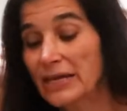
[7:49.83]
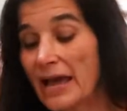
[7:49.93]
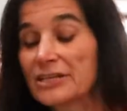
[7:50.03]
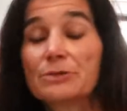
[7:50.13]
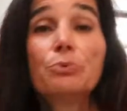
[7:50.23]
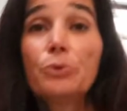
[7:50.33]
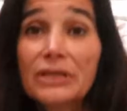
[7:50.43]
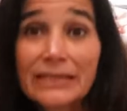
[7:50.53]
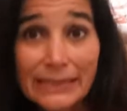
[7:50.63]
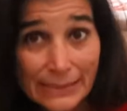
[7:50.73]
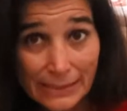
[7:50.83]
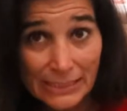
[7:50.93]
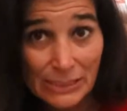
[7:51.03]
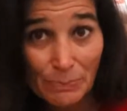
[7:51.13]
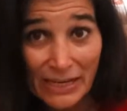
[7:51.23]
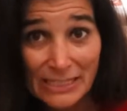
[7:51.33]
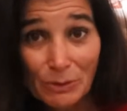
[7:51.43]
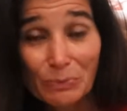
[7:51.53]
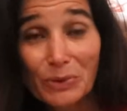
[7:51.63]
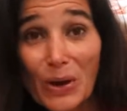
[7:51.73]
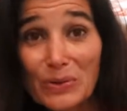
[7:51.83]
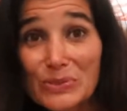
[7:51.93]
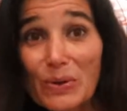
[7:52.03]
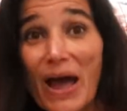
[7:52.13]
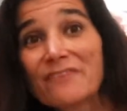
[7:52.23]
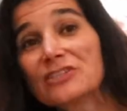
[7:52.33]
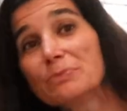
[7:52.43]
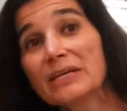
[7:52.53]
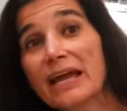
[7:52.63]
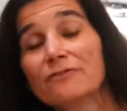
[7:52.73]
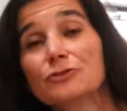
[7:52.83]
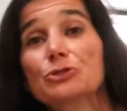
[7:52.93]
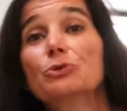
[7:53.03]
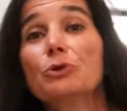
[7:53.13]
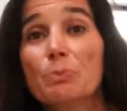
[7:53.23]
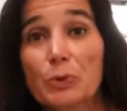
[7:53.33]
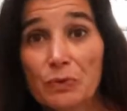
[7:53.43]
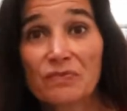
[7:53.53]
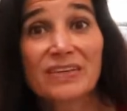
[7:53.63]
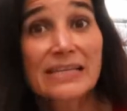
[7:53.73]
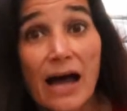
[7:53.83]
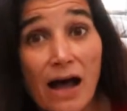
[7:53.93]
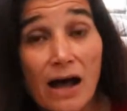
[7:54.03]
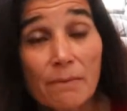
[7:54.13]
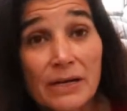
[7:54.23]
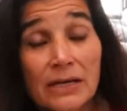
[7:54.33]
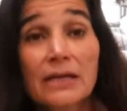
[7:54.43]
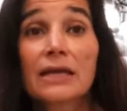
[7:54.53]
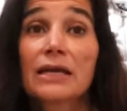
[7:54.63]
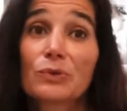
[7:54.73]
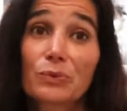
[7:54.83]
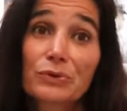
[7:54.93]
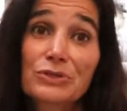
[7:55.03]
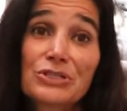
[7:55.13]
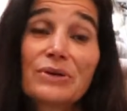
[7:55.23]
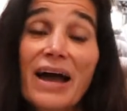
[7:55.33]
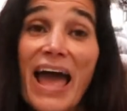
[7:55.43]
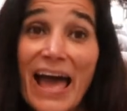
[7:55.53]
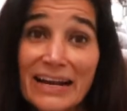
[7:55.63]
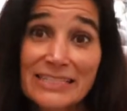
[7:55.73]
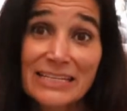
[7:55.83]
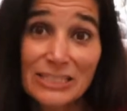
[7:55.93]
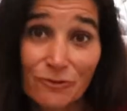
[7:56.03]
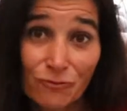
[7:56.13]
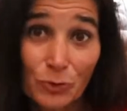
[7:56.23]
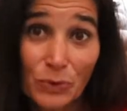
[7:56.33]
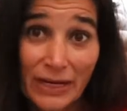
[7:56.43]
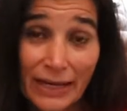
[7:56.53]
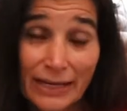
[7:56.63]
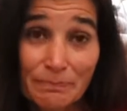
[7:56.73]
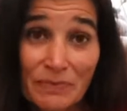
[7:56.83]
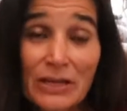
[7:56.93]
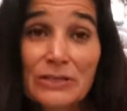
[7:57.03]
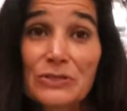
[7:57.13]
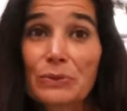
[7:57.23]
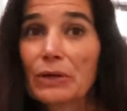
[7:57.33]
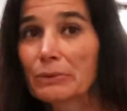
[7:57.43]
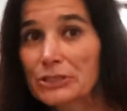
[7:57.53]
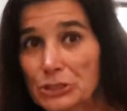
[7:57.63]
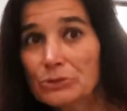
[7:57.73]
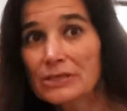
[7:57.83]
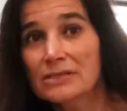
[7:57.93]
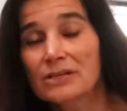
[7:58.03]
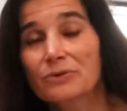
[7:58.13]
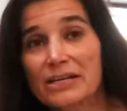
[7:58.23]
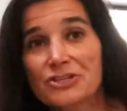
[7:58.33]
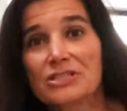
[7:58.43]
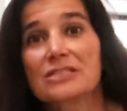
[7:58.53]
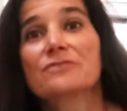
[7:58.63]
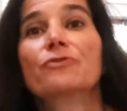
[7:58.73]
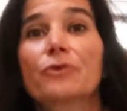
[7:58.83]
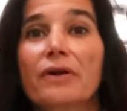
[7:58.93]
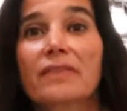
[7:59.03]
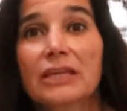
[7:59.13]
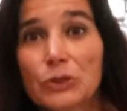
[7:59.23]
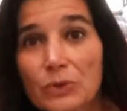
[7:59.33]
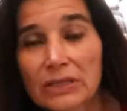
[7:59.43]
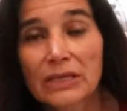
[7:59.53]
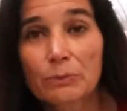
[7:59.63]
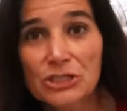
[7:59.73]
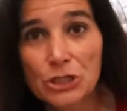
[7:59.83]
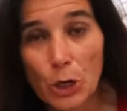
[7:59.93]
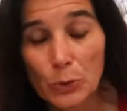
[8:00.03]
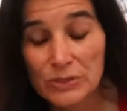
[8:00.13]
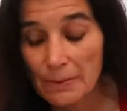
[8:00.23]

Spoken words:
had to put it into this space, but we also have to be able to remove the top in order to access the food in it. So there were 2 considerations for the unit that we chose.